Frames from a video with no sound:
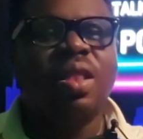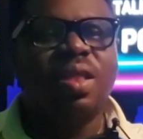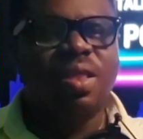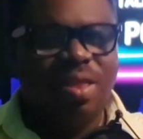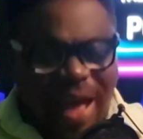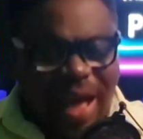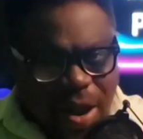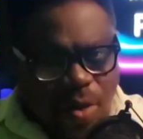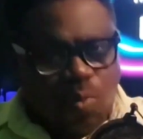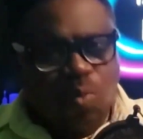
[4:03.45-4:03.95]

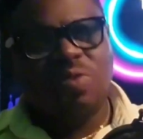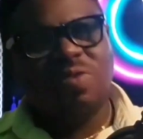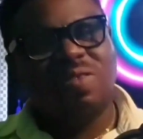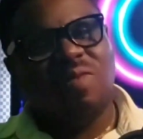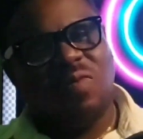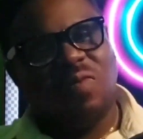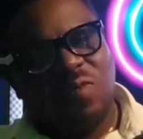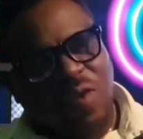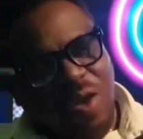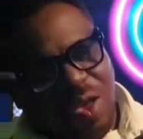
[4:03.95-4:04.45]
That was the
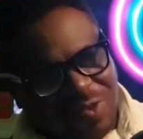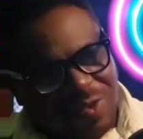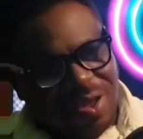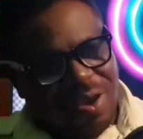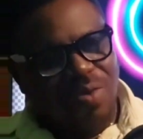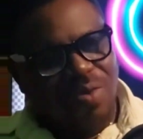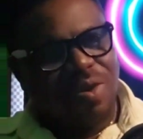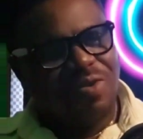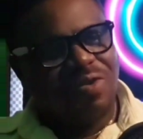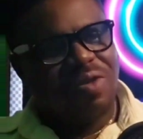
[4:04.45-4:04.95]
first
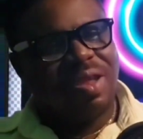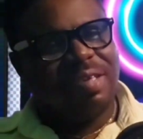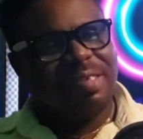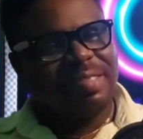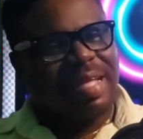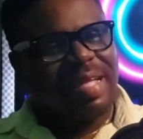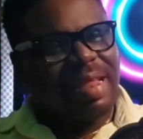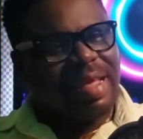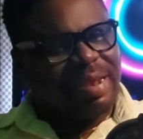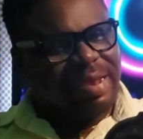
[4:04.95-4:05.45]
generation that
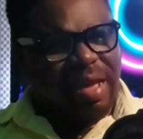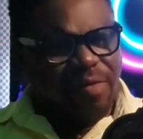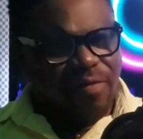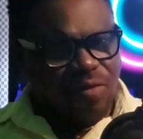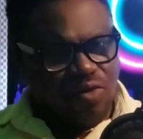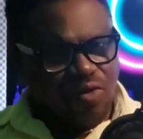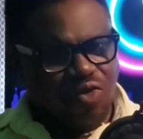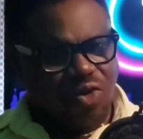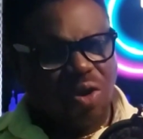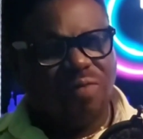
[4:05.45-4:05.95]
started the
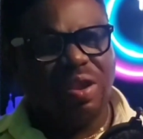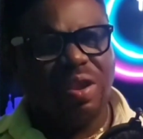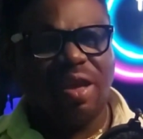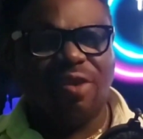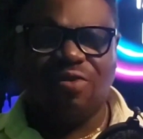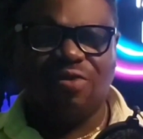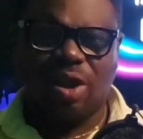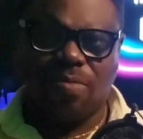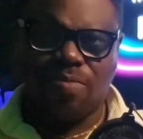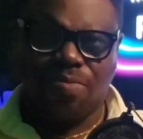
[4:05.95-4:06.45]
evolution of the
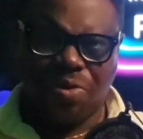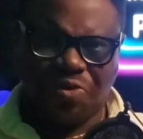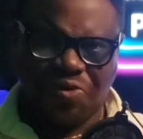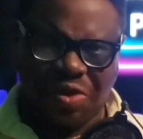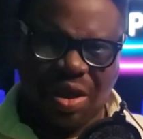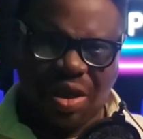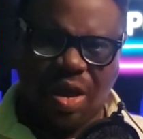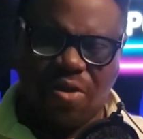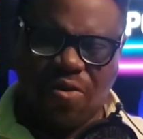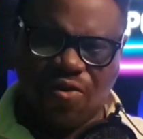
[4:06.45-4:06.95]
Nigerian
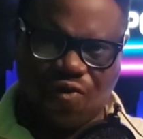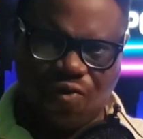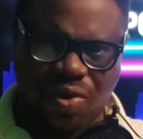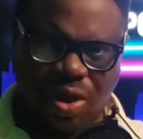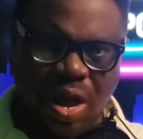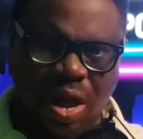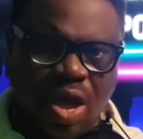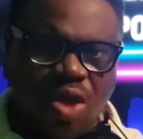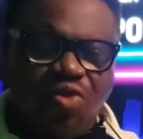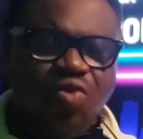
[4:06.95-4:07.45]
music industry.
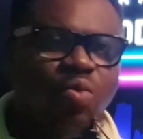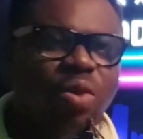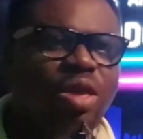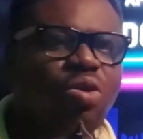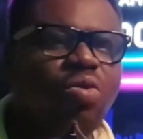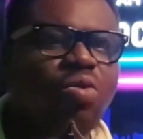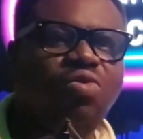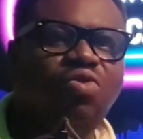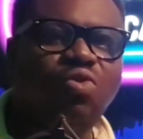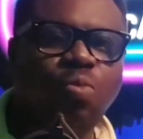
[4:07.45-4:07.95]
So when
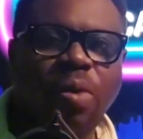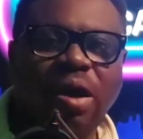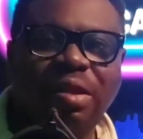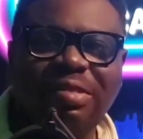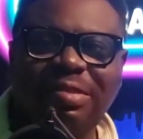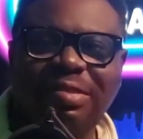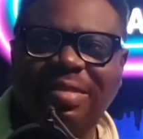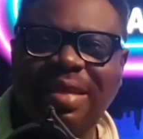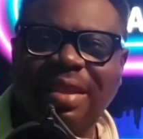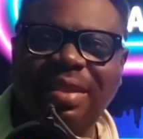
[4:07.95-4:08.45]
you go to
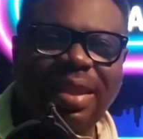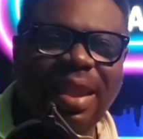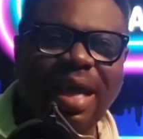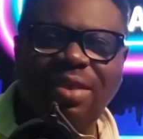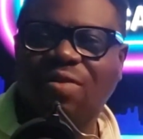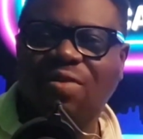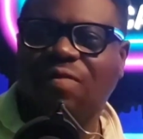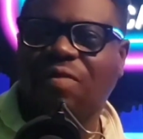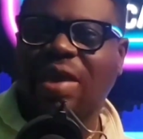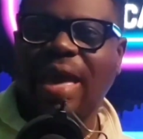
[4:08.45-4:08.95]
parties, then the
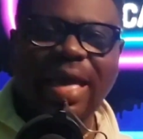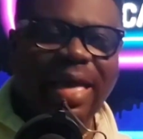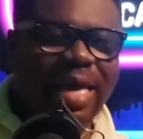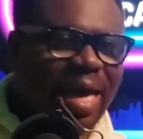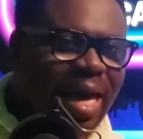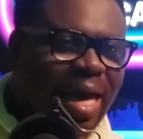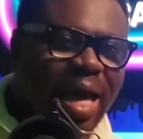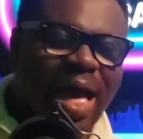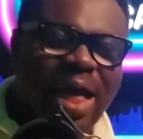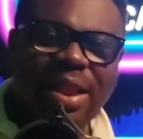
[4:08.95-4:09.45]
likes of
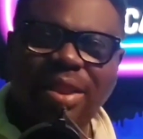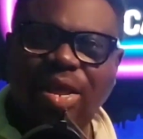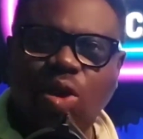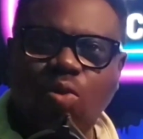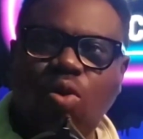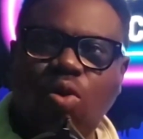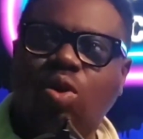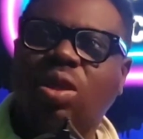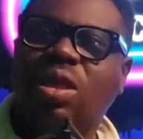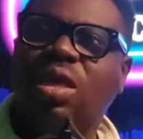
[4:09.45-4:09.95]
Keke and
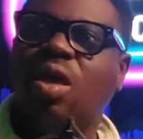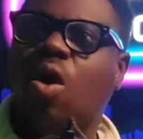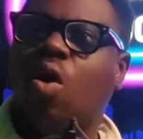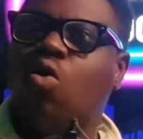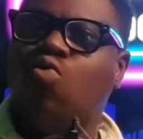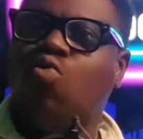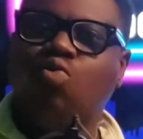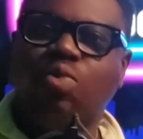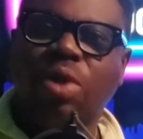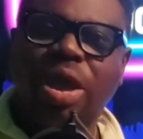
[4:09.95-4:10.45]
D1
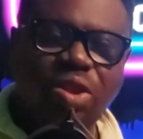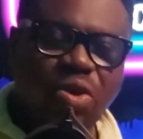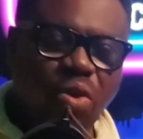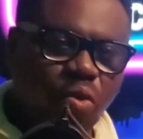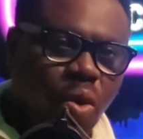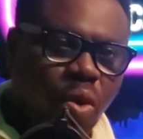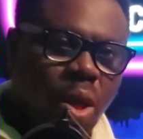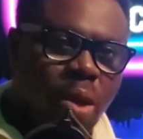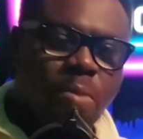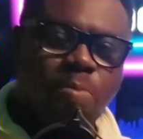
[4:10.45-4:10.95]
on
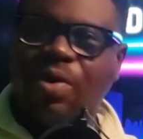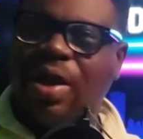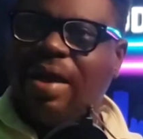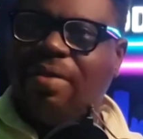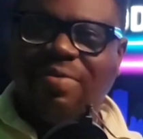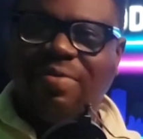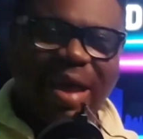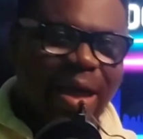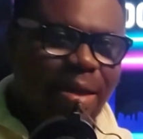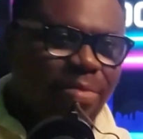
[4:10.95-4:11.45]
radio,
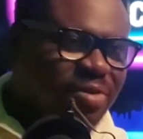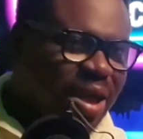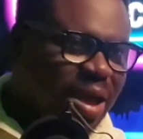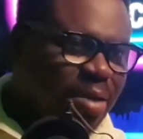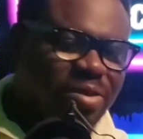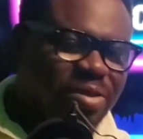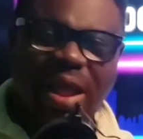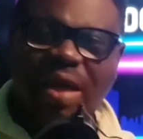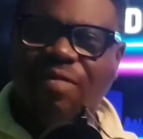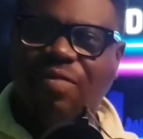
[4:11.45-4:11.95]
prime time
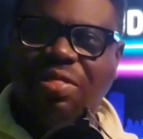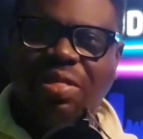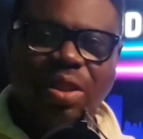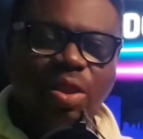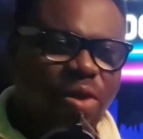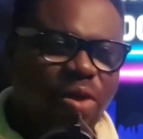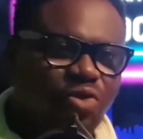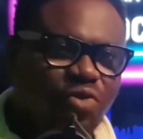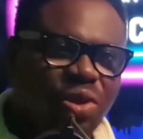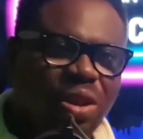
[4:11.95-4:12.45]
jams and everything they
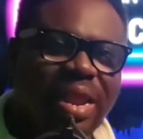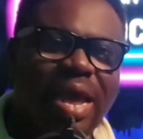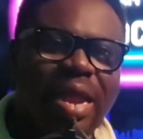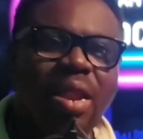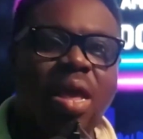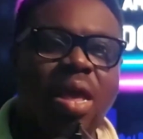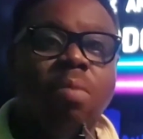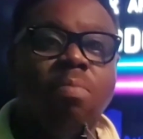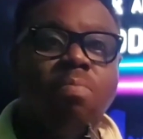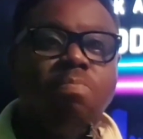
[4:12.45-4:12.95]
were doing then
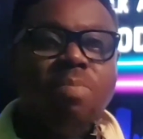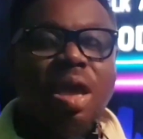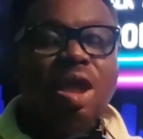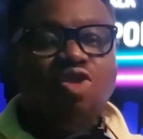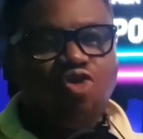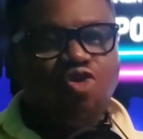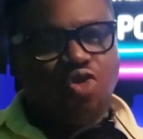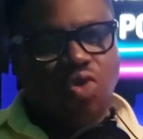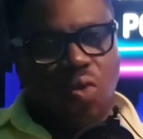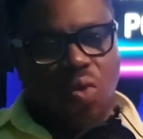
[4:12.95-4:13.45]

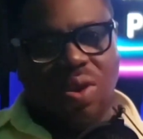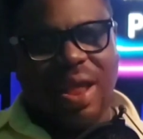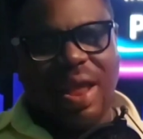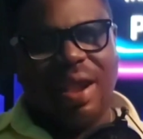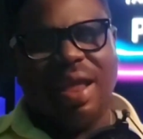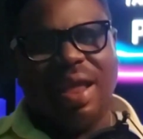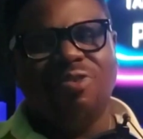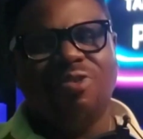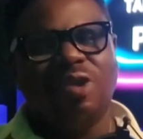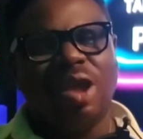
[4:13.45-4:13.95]
made sure that
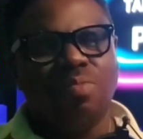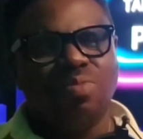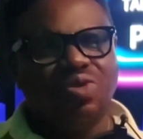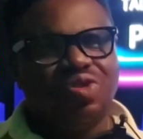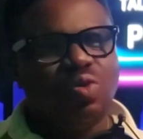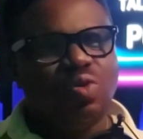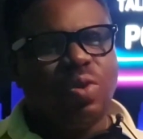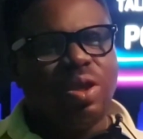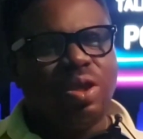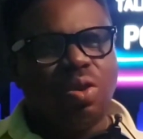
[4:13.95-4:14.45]
Nigerian
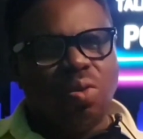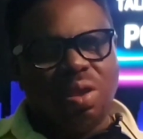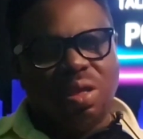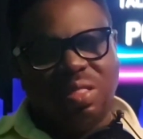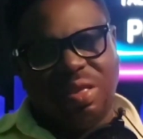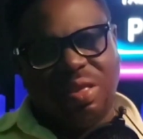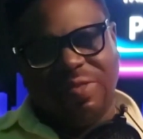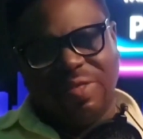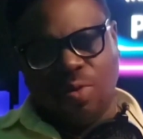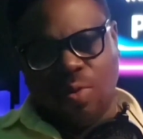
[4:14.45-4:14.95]
music were the only
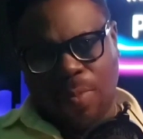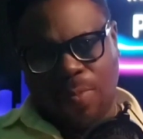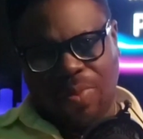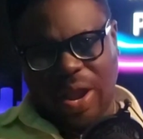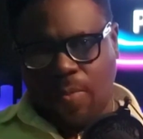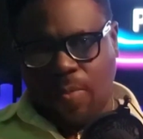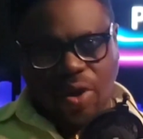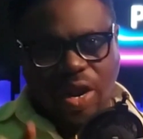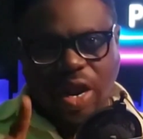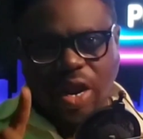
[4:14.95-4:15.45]
things they were
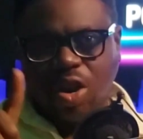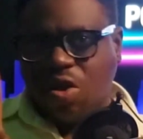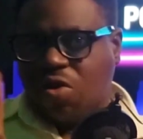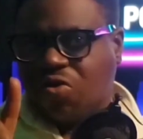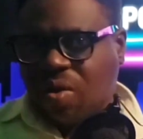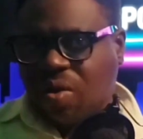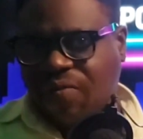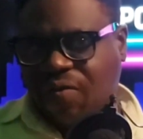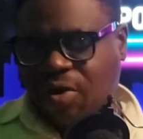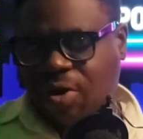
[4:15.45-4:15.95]
playing, but they did not
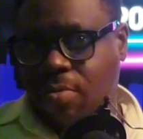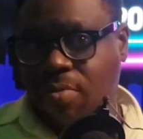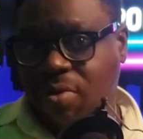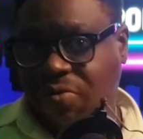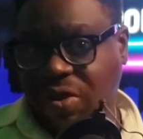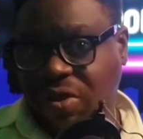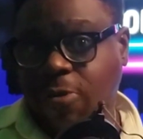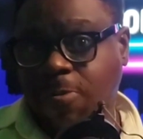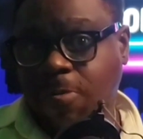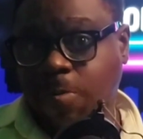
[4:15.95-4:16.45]
stop foreign
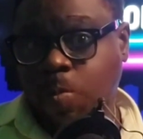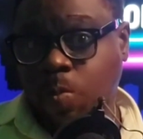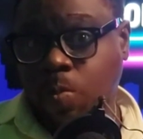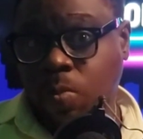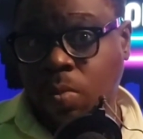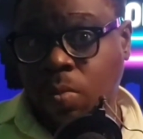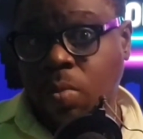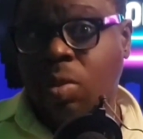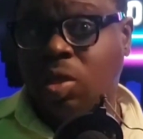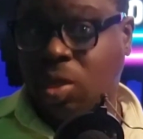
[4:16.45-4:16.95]
music.
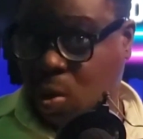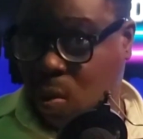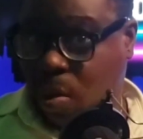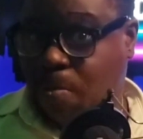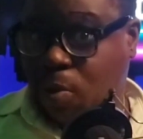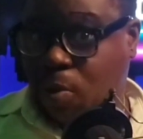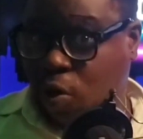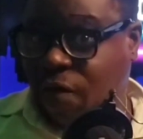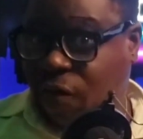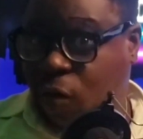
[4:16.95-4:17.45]
They were
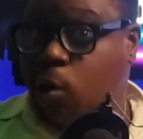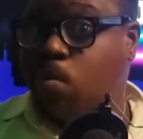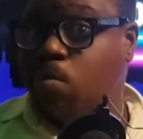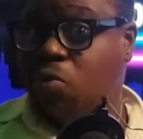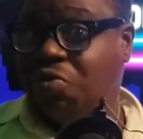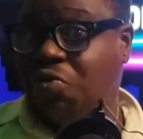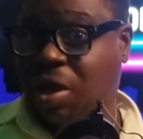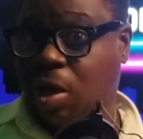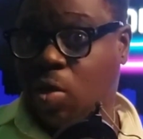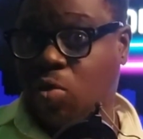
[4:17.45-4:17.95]
playing foreign
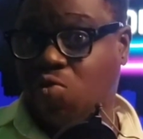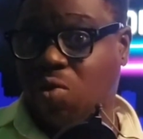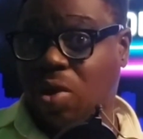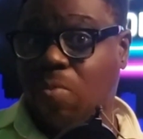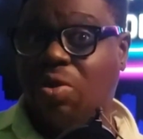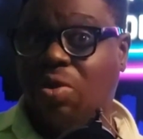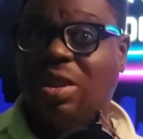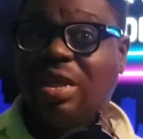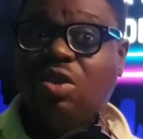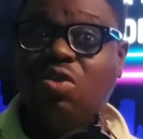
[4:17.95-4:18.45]
music as well,
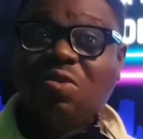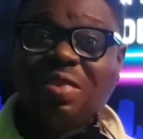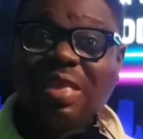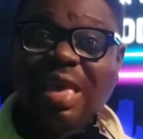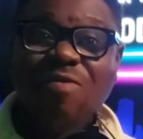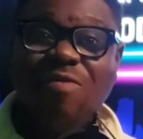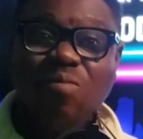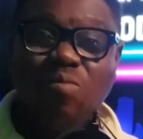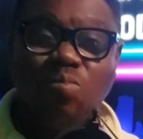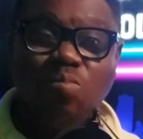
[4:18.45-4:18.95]
but they just
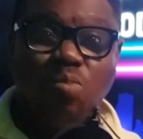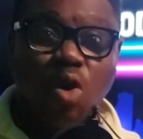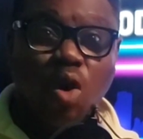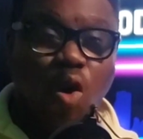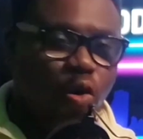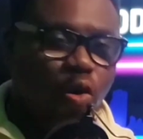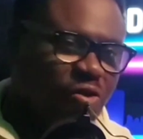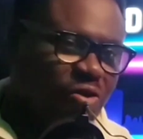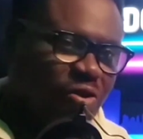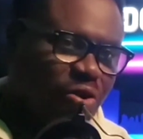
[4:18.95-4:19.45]
gave more
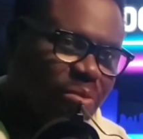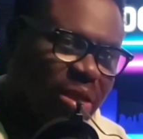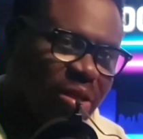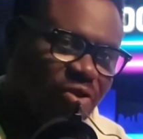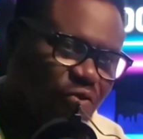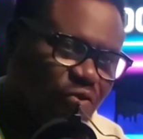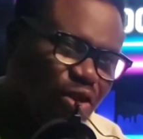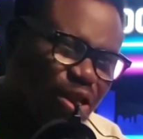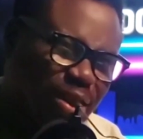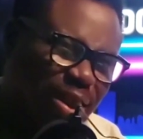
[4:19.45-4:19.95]
autonomy
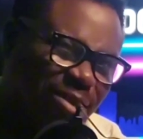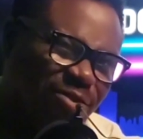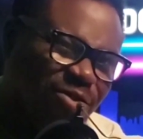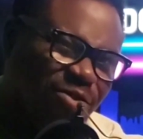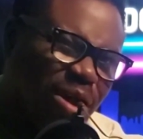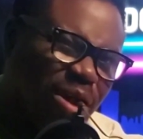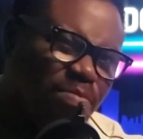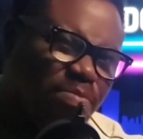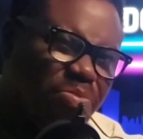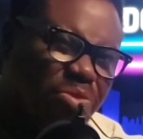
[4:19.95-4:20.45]
to the
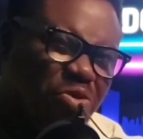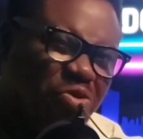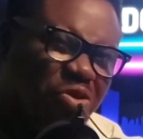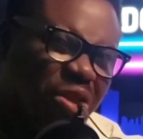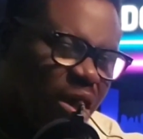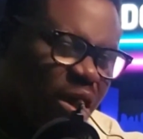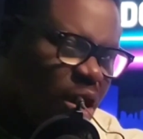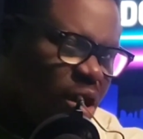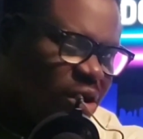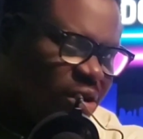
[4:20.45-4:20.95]
Nigerian
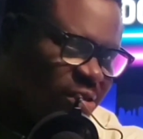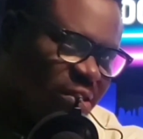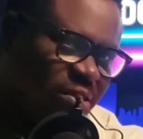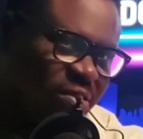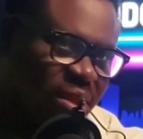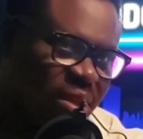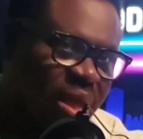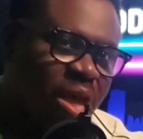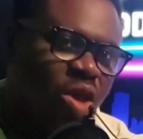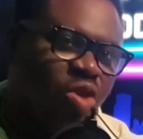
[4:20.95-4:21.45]
music
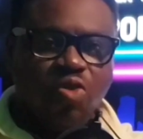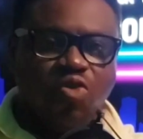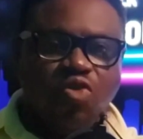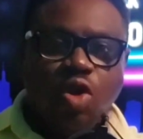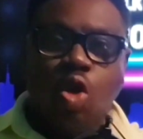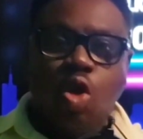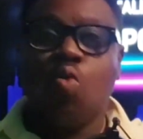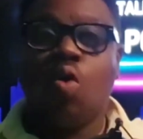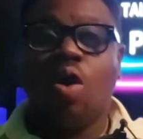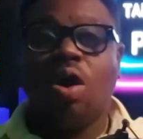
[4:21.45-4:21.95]
artists. So
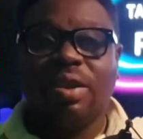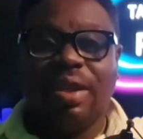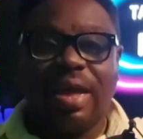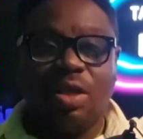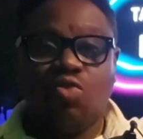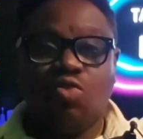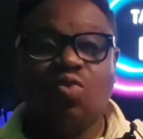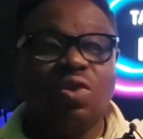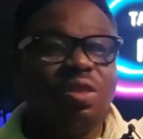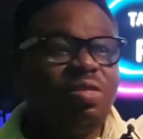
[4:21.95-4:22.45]
it worked
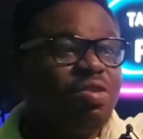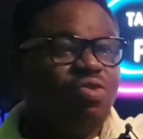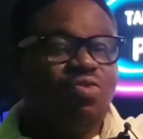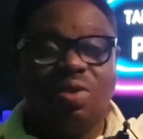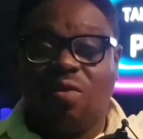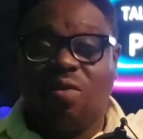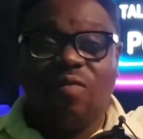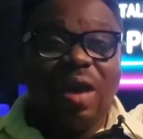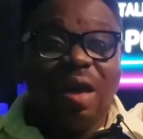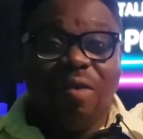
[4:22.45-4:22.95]
then.
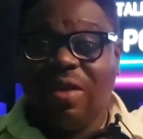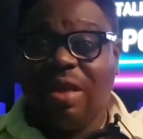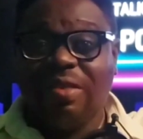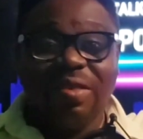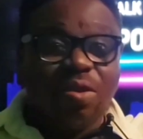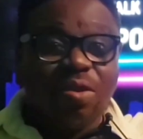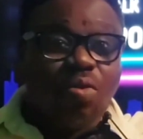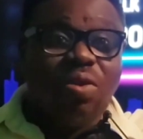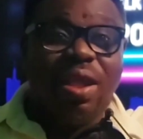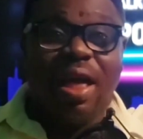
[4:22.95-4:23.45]
25 years
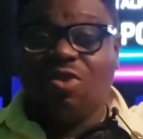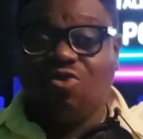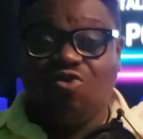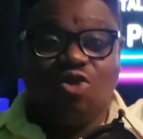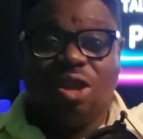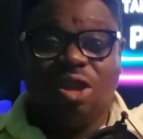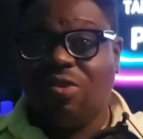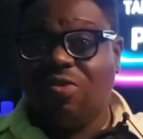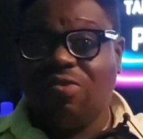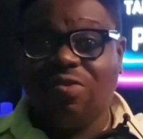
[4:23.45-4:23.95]
ago, that
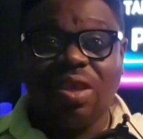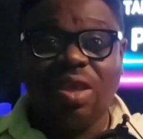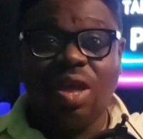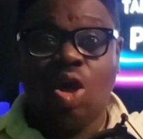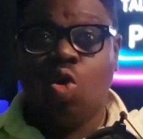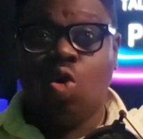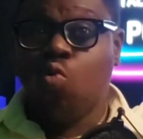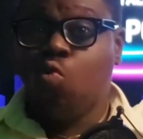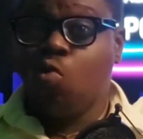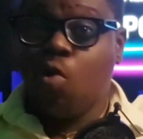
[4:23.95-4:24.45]
strategy
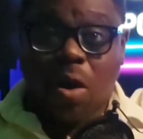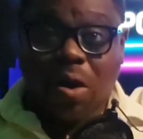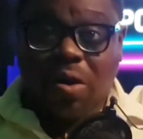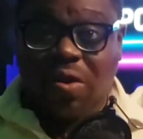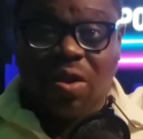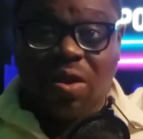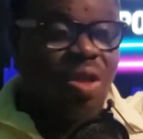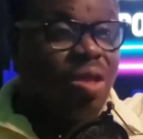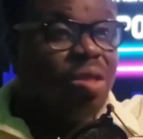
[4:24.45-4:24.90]
worked.